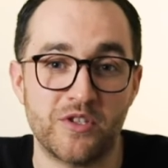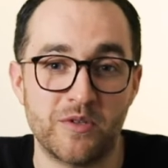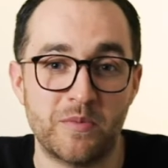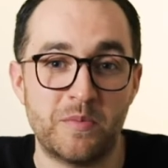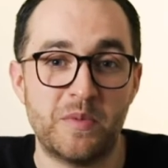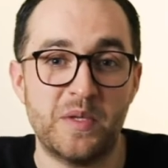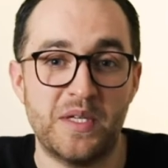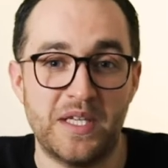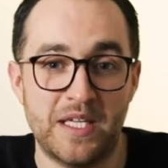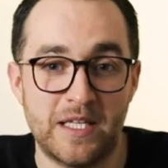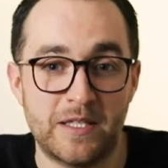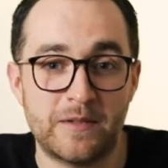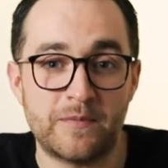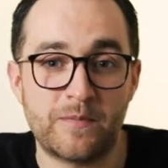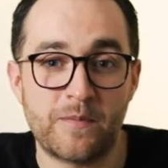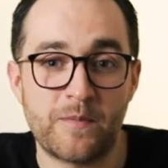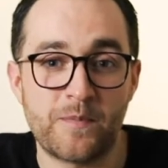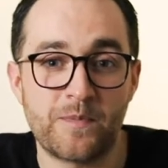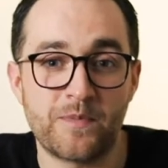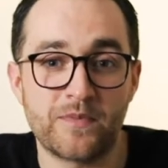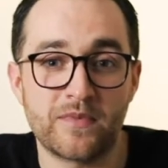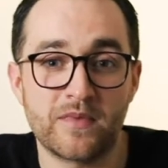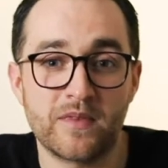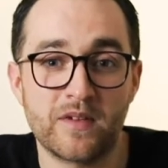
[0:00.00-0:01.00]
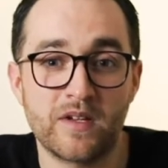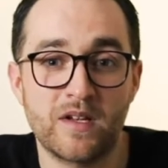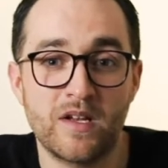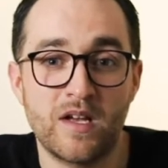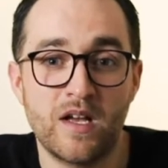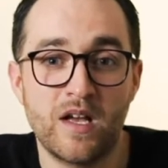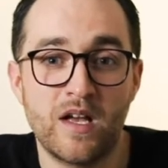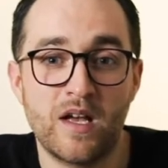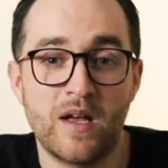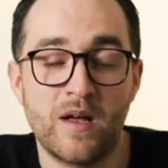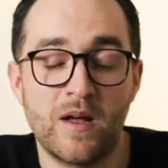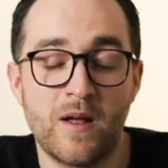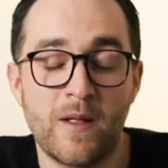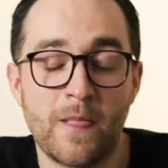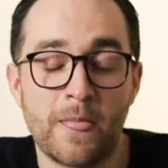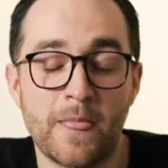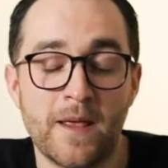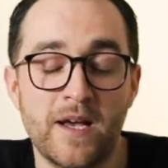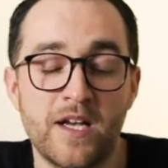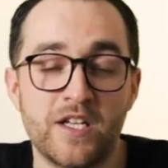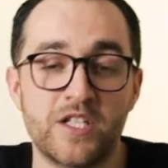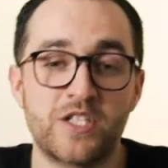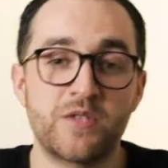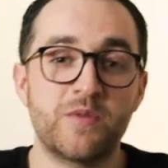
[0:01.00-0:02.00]
to be.
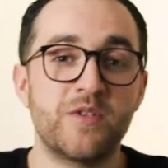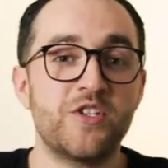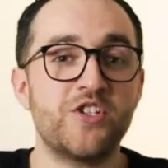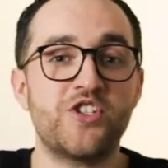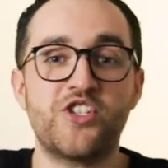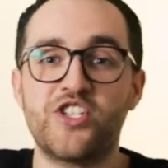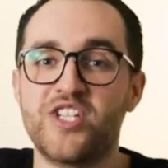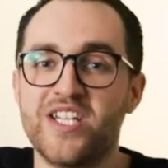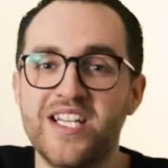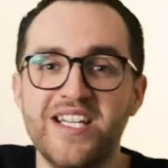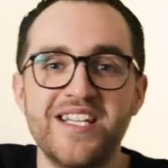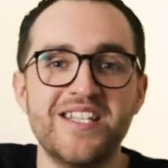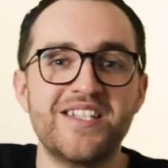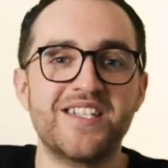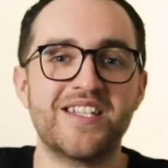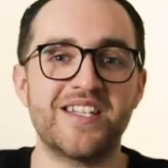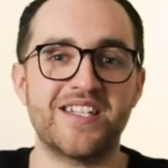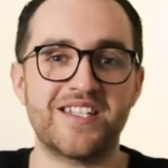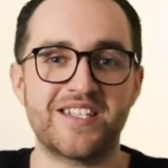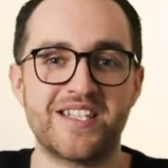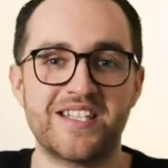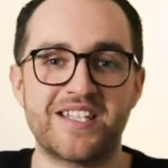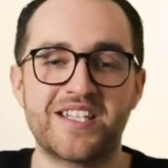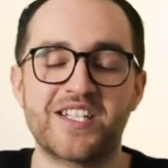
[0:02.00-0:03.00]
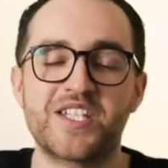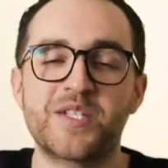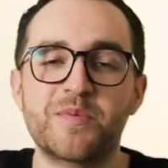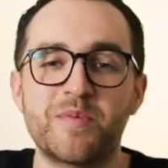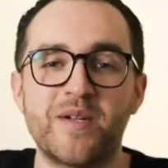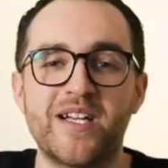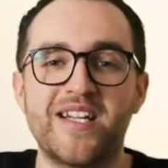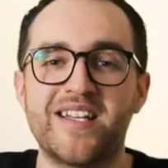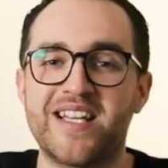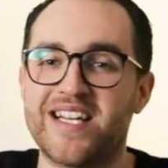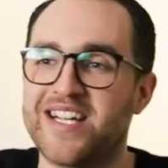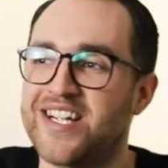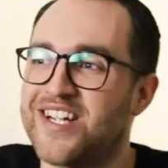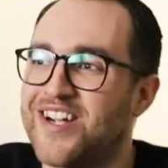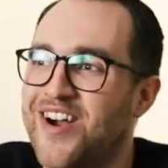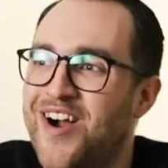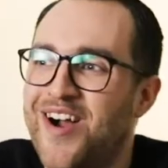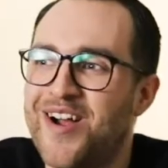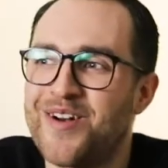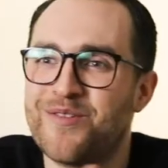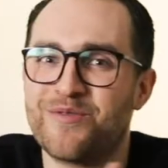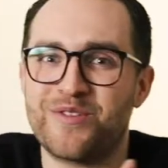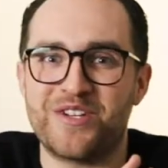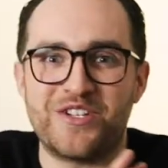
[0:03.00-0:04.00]
So when Jesus is explaining that
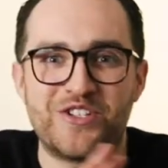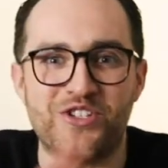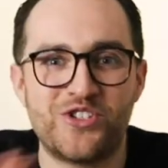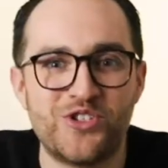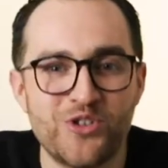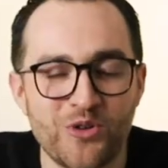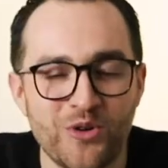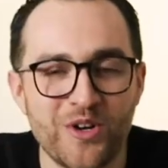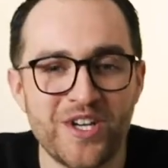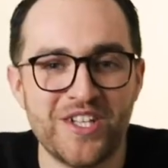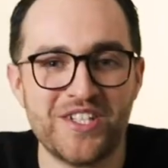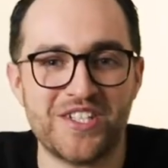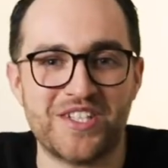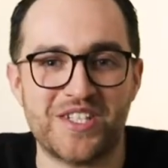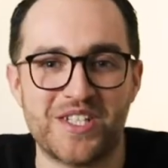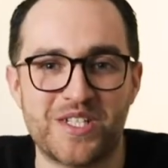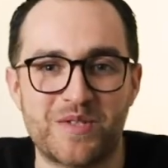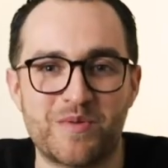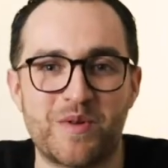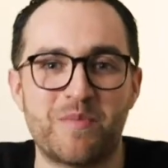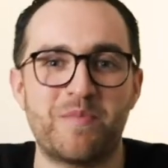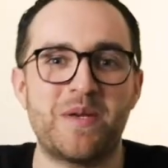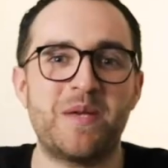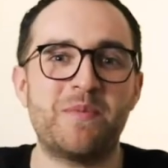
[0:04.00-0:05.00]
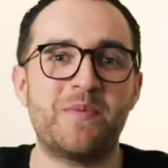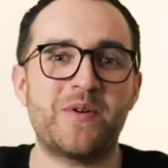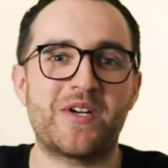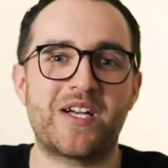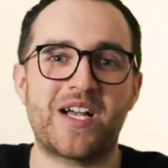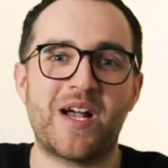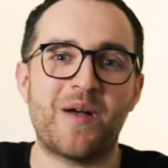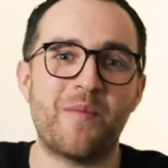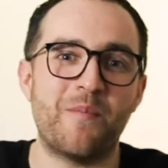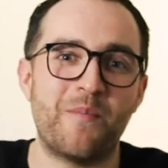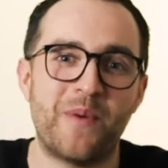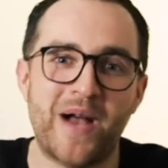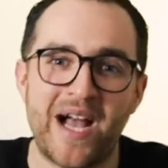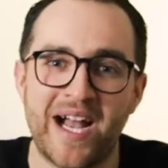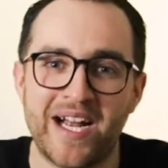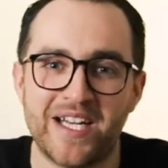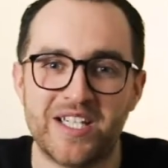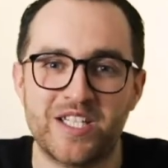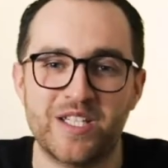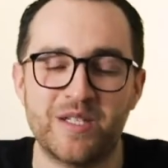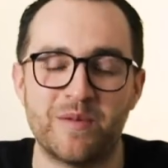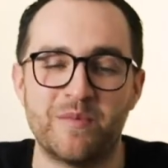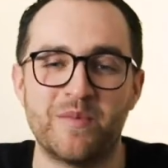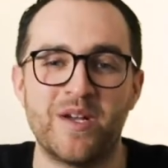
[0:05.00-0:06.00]
God rejoices when people come back
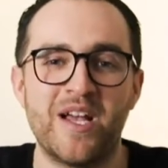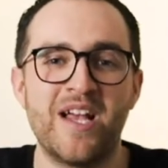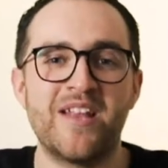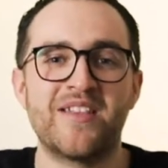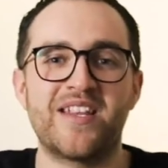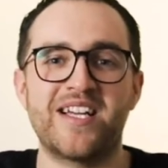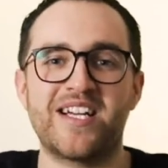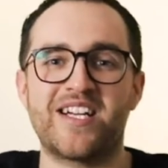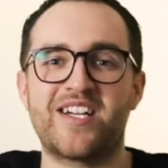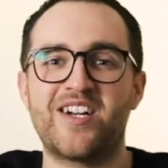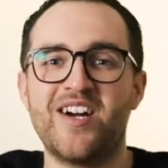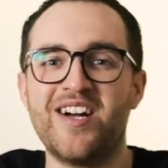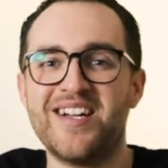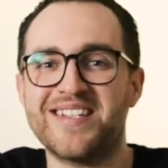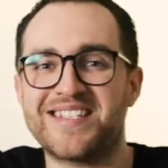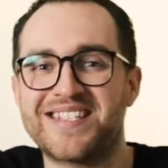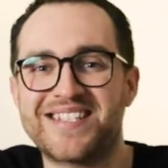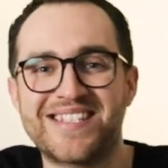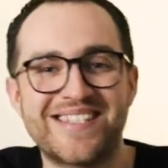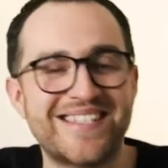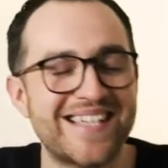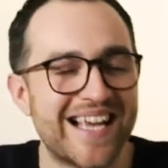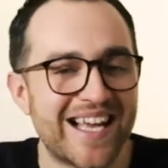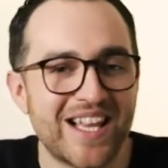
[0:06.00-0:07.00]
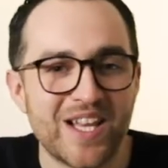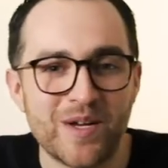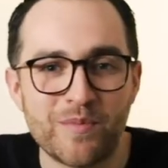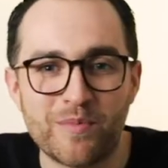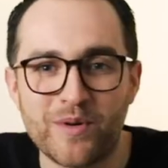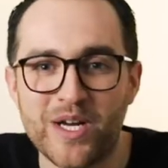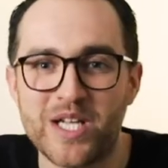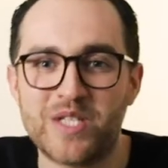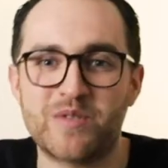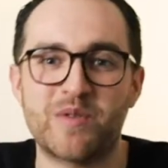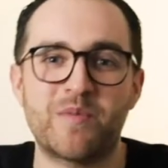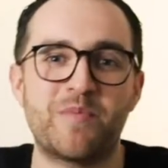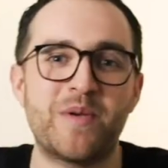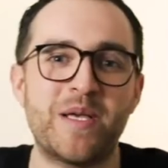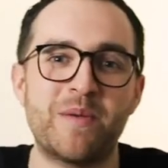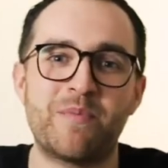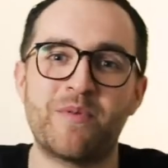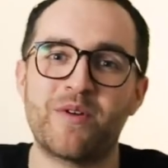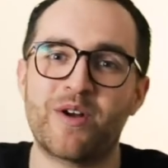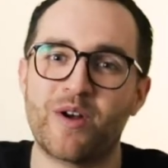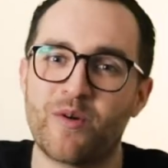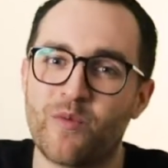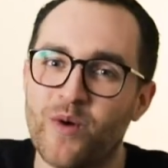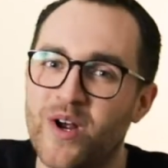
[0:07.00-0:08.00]
to Him, that God celebrates when
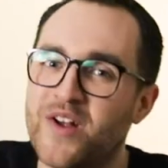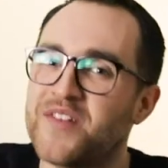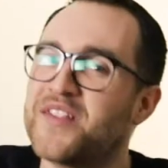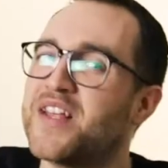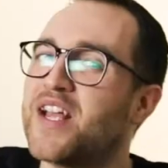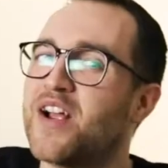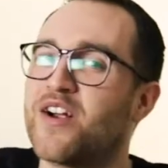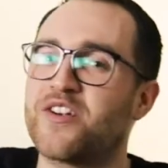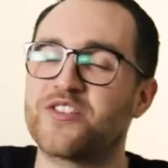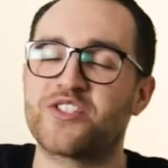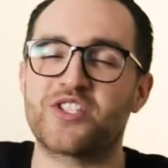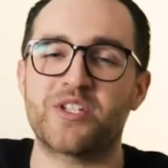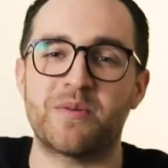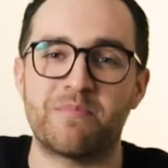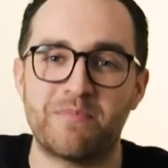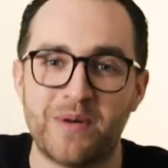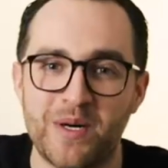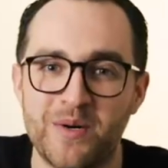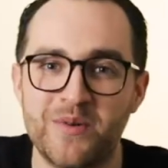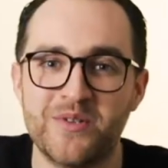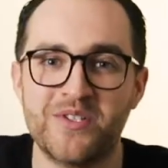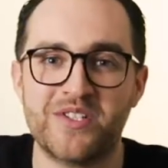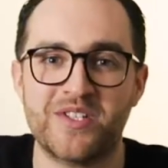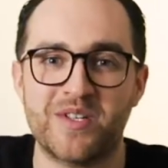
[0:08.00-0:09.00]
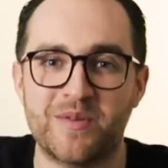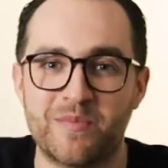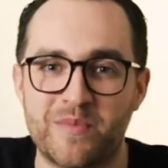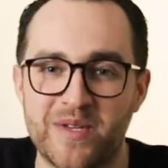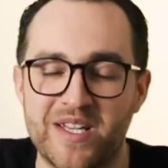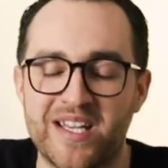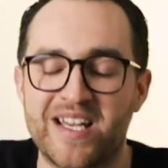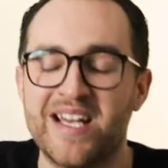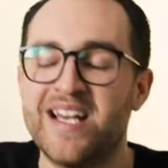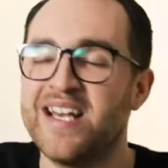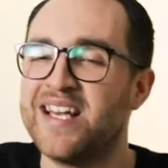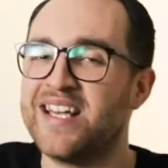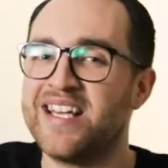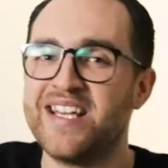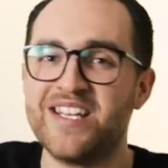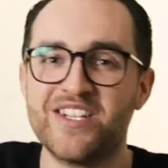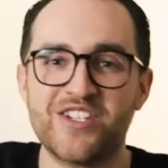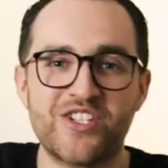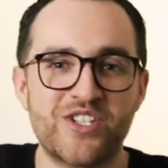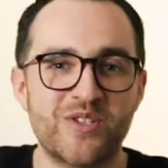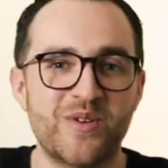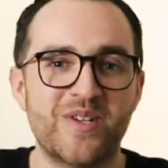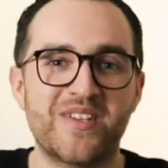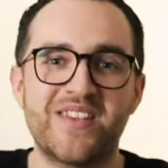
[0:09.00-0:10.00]
people are where they are supposed to be, He
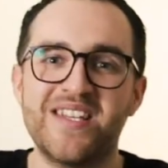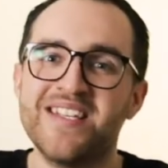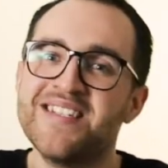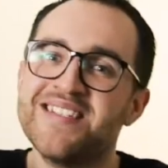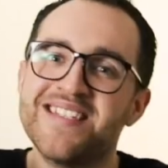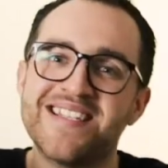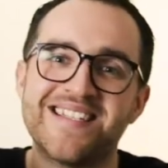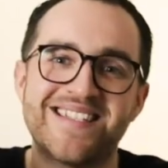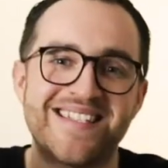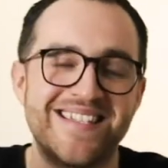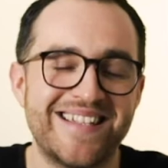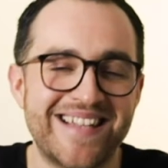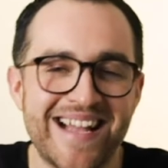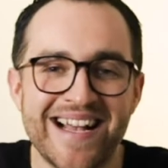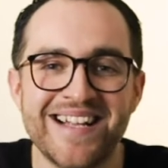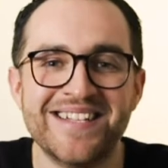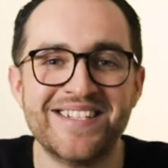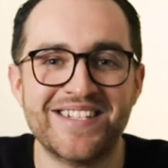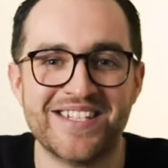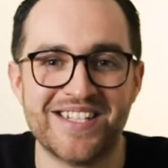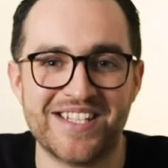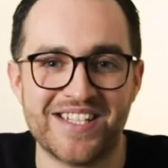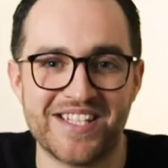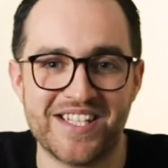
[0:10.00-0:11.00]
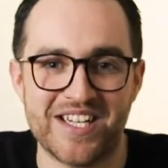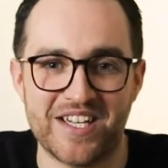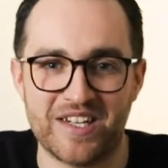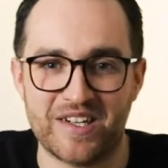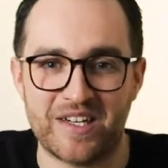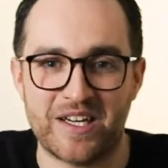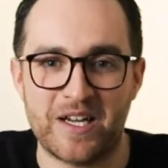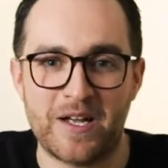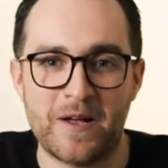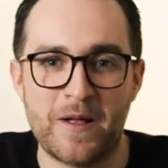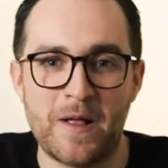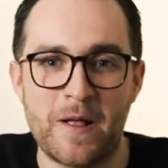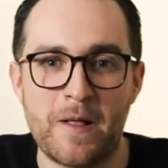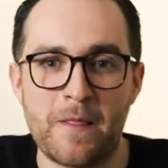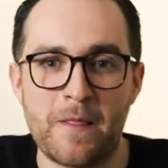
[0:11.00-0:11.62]
is showing this is necessary.